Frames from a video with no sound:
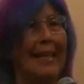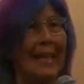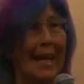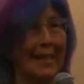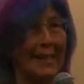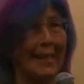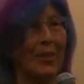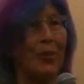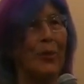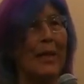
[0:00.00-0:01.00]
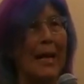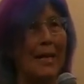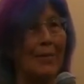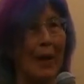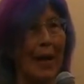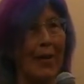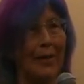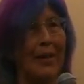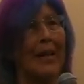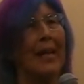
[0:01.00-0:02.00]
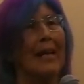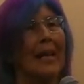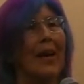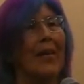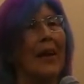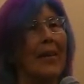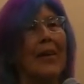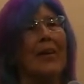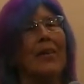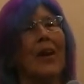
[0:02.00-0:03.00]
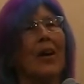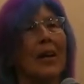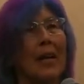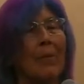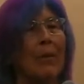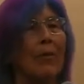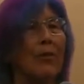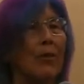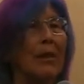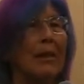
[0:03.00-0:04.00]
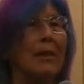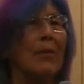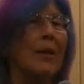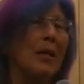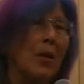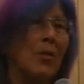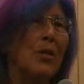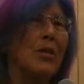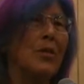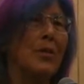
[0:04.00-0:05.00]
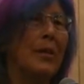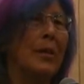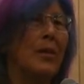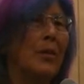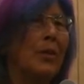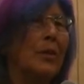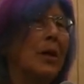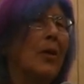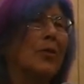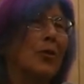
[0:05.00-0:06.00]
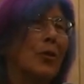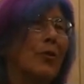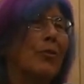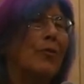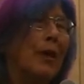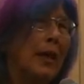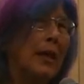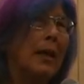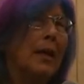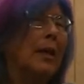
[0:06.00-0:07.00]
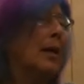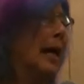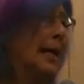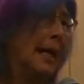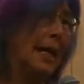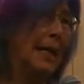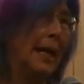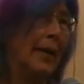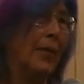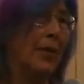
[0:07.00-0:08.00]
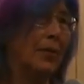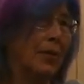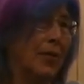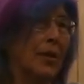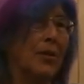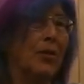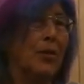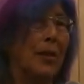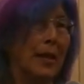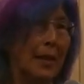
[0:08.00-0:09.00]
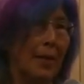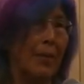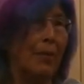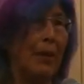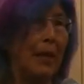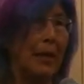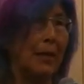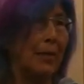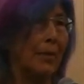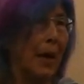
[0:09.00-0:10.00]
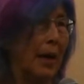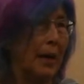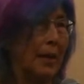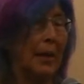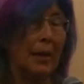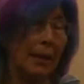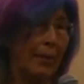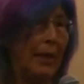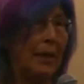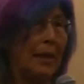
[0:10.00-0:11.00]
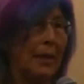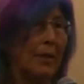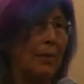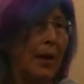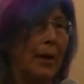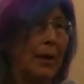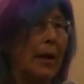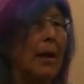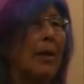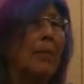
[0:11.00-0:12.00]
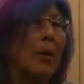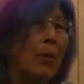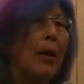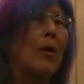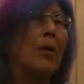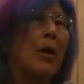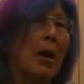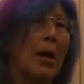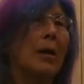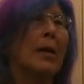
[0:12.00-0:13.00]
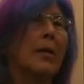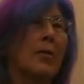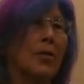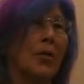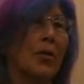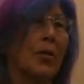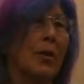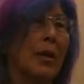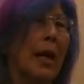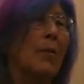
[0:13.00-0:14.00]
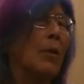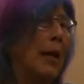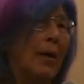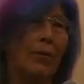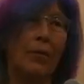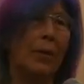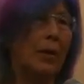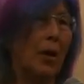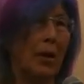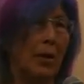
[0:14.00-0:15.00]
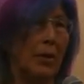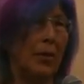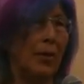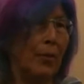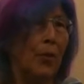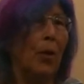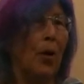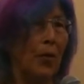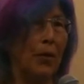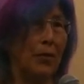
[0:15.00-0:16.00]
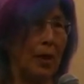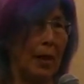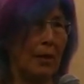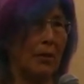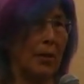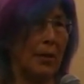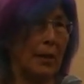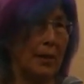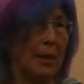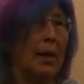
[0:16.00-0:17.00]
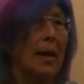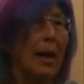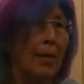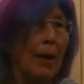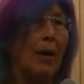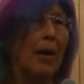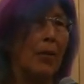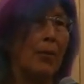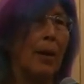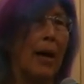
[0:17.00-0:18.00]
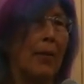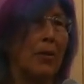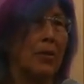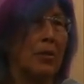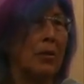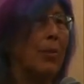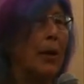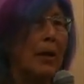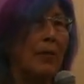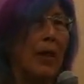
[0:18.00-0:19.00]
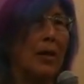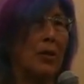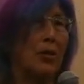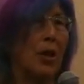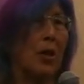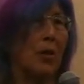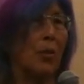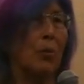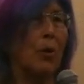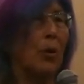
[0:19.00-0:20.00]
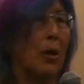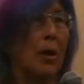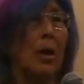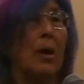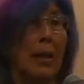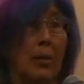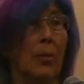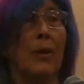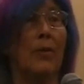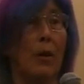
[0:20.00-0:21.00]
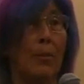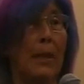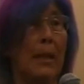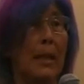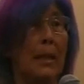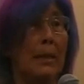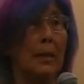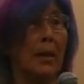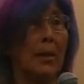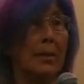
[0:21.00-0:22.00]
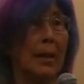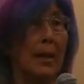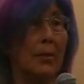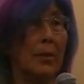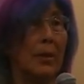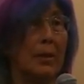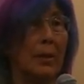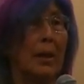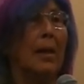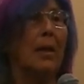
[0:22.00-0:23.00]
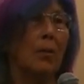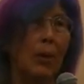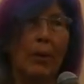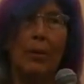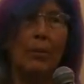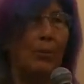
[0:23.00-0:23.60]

Yes, create a mound. Now, there are a couple of trees that we don't use in hugelkultur, fig and ailanthus are the two that come immediate to mind, immediately to mind, but we are not concerned, and we have gone through all the science on this, about other pathogens. Polyphagous shot hole borer is one of our biggies in Los Angeles. We